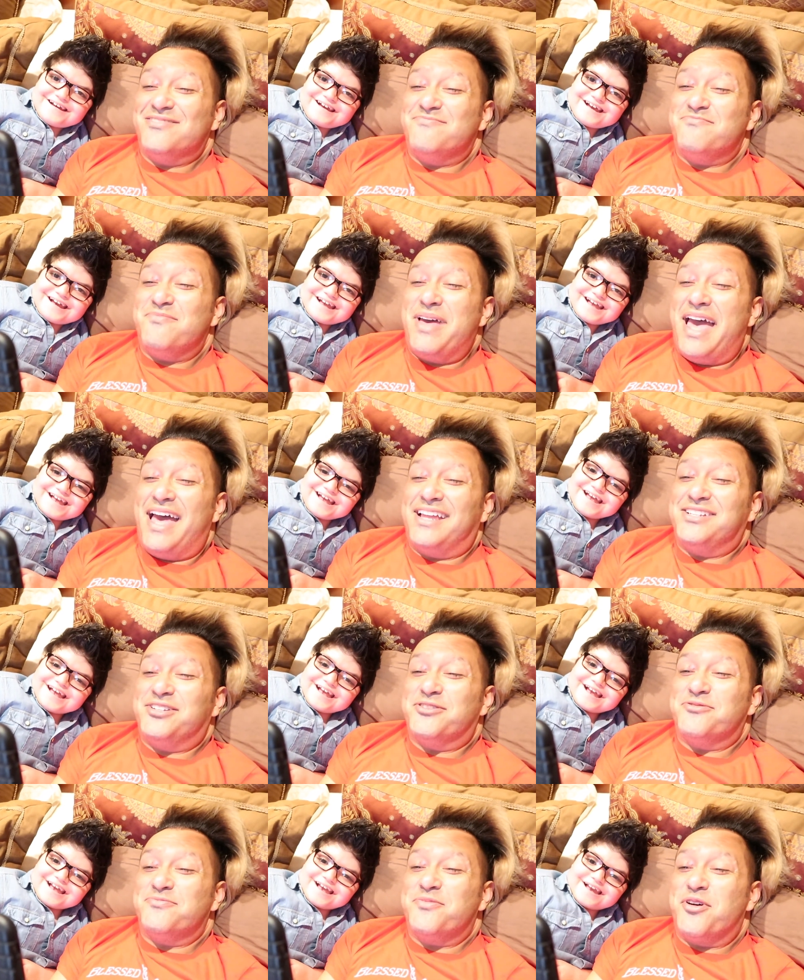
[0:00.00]

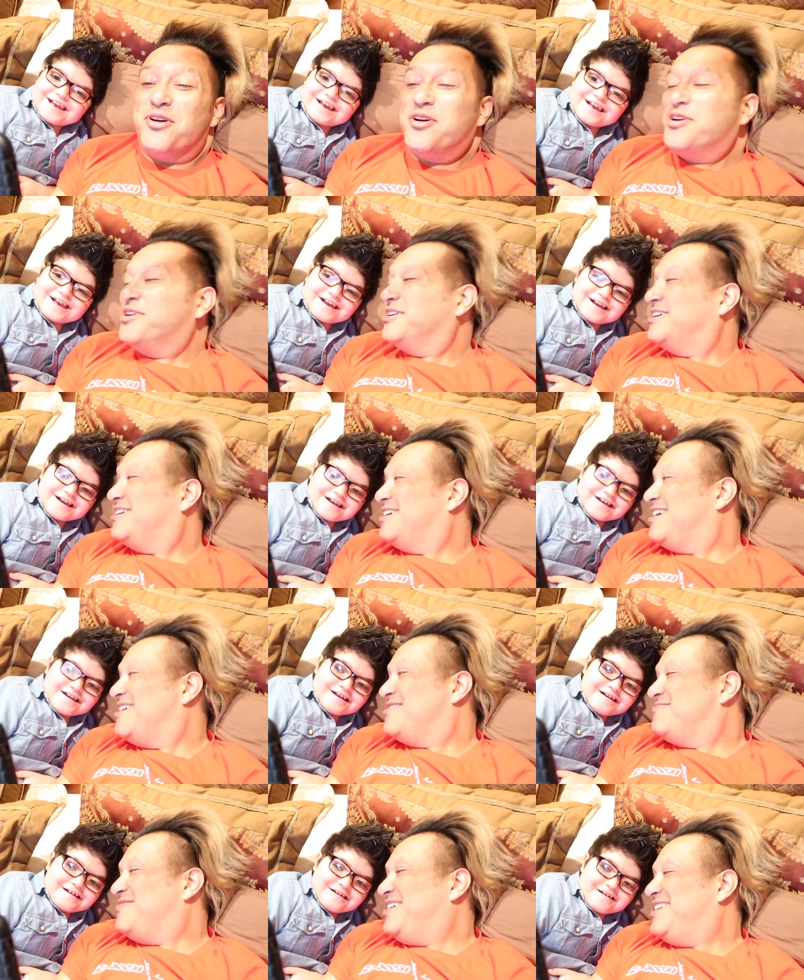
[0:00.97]
Speaker 1: Mando Mark
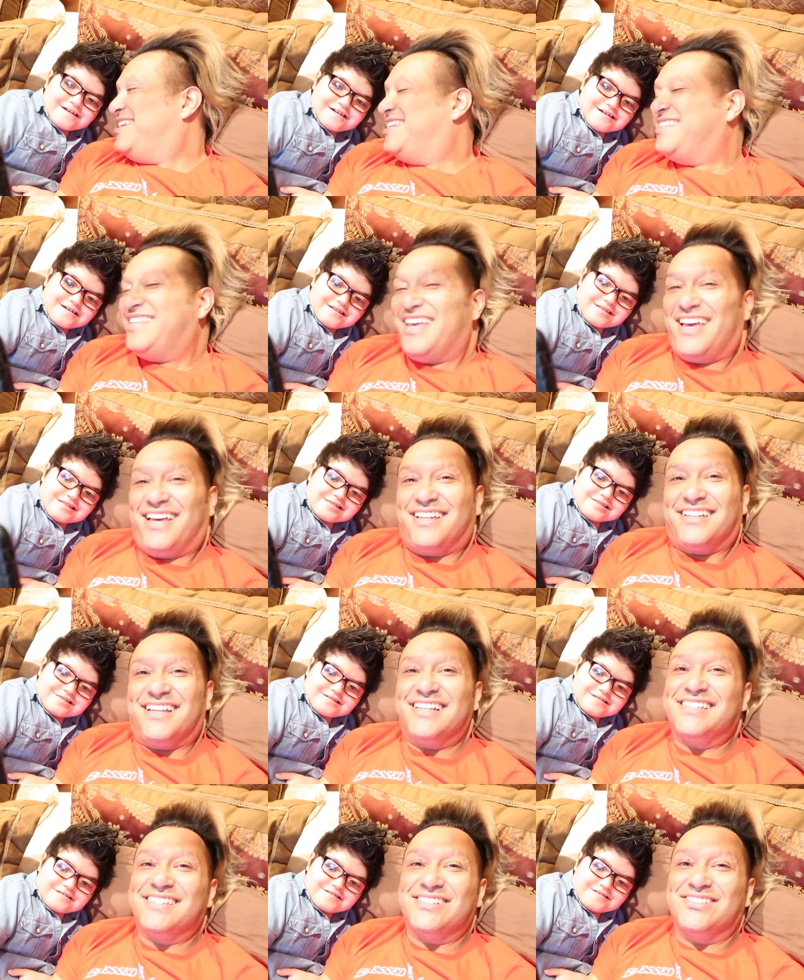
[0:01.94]
commented that.
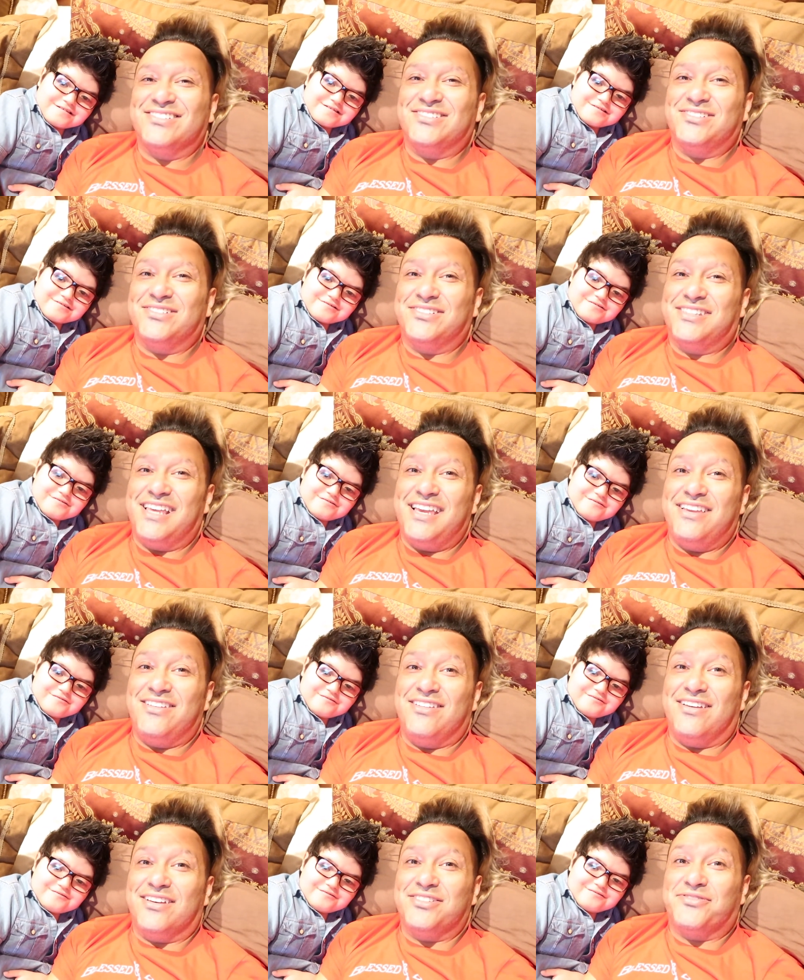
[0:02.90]
That's so cool.
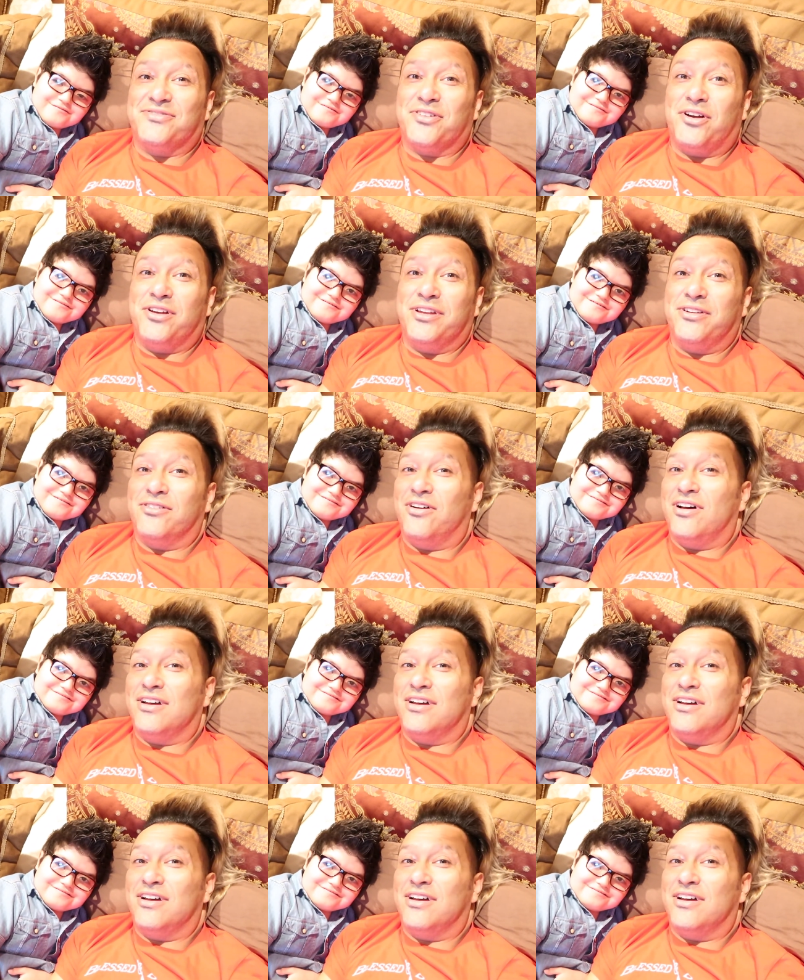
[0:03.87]
Thank you guys for all your